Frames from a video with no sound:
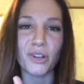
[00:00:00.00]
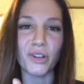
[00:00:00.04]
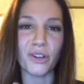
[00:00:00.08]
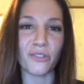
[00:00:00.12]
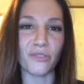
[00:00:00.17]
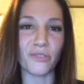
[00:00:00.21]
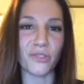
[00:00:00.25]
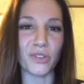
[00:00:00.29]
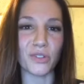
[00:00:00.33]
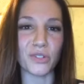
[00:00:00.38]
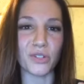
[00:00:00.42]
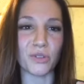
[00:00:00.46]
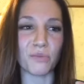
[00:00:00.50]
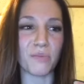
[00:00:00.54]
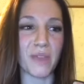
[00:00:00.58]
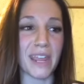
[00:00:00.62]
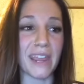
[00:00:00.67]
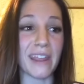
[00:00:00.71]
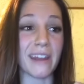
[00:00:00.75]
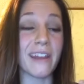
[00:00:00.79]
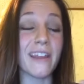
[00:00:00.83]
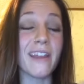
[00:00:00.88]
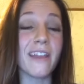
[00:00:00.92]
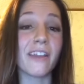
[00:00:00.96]
your future
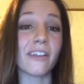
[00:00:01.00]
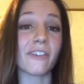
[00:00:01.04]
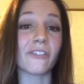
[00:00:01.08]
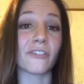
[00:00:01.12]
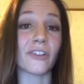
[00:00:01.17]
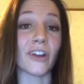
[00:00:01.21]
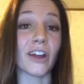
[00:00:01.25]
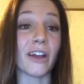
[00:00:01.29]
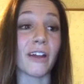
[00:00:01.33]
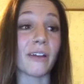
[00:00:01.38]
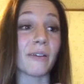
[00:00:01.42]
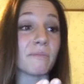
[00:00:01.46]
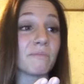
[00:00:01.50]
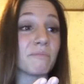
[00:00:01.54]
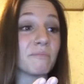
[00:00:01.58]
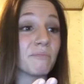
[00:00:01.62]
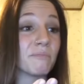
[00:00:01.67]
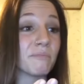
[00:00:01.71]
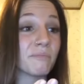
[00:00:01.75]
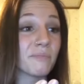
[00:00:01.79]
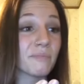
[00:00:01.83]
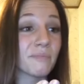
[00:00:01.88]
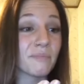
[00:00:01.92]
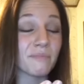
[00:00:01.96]
mate
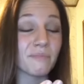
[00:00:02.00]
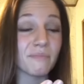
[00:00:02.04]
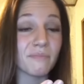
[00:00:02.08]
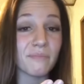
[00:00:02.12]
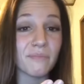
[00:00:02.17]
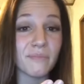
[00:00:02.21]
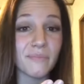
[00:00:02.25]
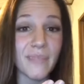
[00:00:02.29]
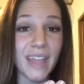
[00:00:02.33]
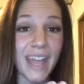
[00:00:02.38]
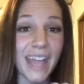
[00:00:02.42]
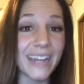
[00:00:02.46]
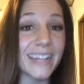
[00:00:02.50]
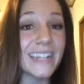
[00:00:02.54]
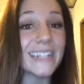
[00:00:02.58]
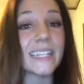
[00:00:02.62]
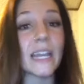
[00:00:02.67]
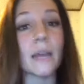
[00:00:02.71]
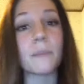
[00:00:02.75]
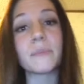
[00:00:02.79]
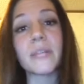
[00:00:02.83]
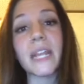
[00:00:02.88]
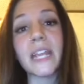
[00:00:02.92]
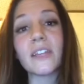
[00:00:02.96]
from any
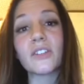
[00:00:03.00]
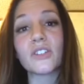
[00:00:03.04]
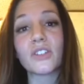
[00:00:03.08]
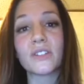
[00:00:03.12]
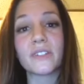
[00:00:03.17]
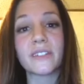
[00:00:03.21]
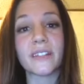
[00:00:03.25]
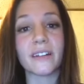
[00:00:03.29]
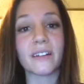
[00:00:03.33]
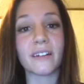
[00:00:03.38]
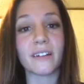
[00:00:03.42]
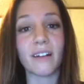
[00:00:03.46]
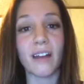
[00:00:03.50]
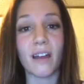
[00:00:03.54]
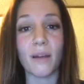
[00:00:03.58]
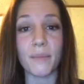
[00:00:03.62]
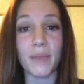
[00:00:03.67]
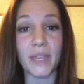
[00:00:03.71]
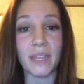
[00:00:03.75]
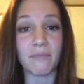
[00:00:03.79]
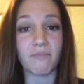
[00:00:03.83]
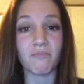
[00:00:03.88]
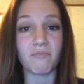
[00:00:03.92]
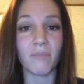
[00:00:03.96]
temptations that are
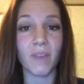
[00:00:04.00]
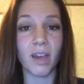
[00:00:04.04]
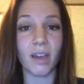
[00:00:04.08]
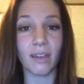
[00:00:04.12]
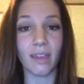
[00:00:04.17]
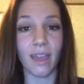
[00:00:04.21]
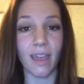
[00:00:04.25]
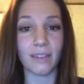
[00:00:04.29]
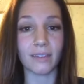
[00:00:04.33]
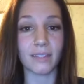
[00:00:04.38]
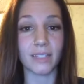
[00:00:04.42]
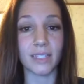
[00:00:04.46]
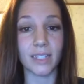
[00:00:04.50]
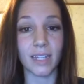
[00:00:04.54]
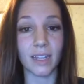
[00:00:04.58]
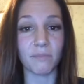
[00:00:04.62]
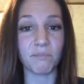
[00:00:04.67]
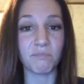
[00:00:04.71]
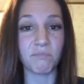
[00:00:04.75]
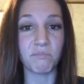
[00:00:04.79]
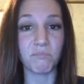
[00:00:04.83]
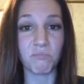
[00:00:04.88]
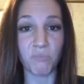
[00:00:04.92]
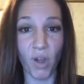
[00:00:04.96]
coming against
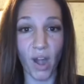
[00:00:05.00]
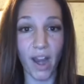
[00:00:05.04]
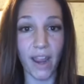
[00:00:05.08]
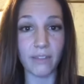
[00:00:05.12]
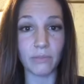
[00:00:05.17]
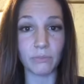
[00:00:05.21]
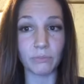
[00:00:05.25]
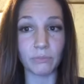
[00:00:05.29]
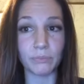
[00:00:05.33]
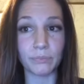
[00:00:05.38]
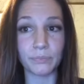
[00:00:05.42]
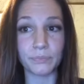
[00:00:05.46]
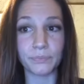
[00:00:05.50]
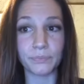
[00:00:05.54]
him, right?